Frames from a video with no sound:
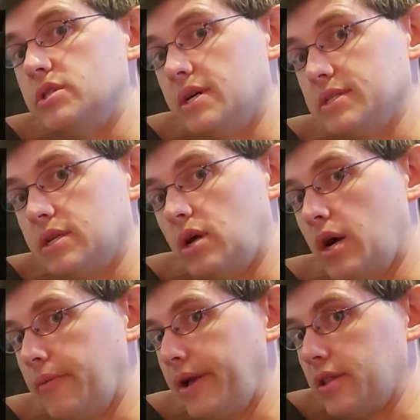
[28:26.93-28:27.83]
doesn't
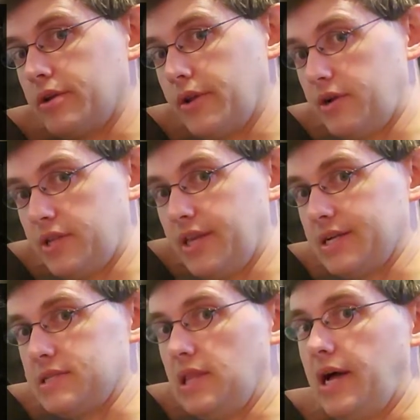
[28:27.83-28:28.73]
automatically go down to the
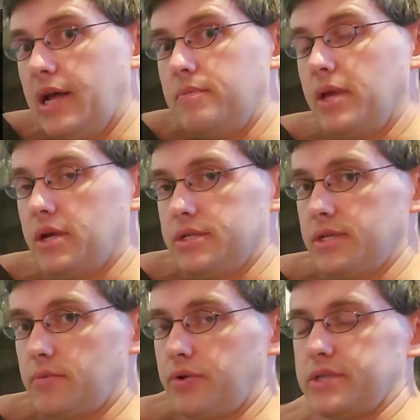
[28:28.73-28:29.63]
next line because you
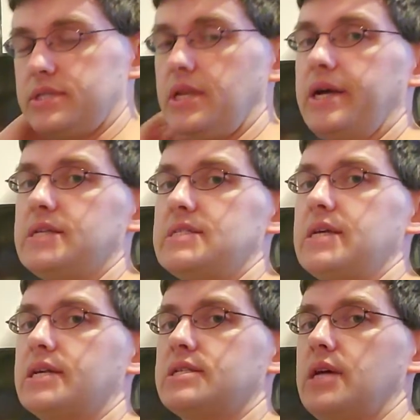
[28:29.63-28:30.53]
can press 9 a
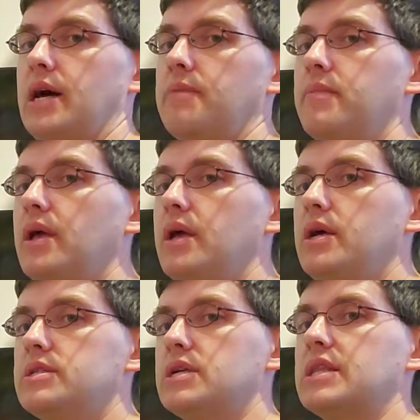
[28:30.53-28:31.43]
second time
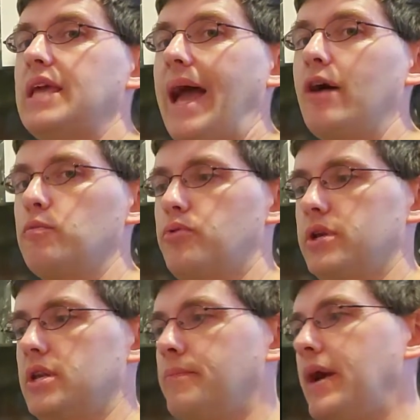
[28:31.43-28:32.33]
to get the
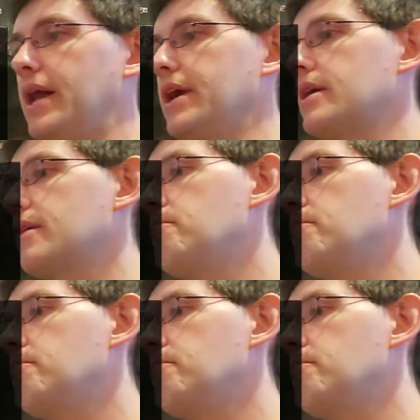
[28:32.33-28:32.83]
output mnemonic.